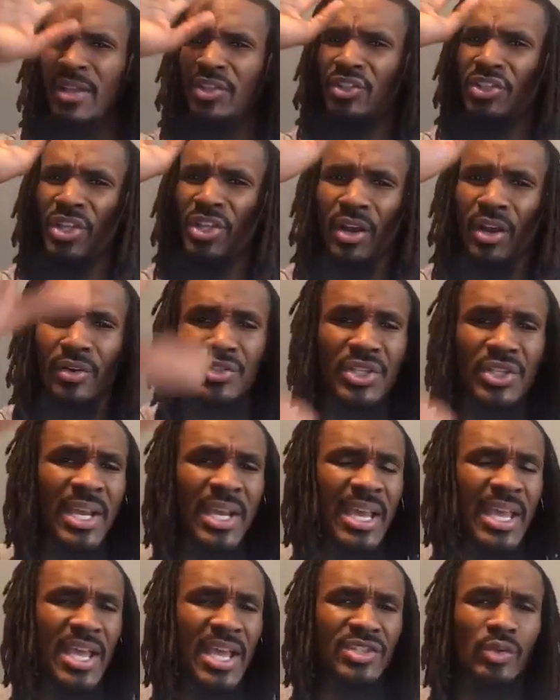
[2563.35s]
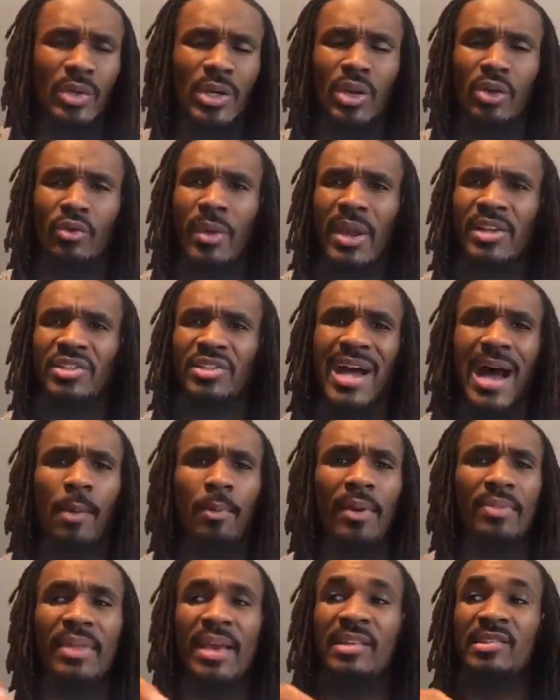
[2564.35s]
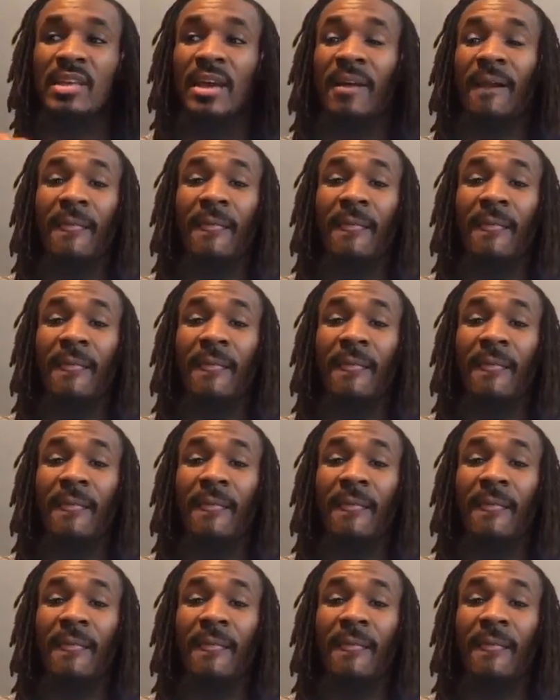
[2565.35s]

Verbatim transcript: Church is doing a great job with this.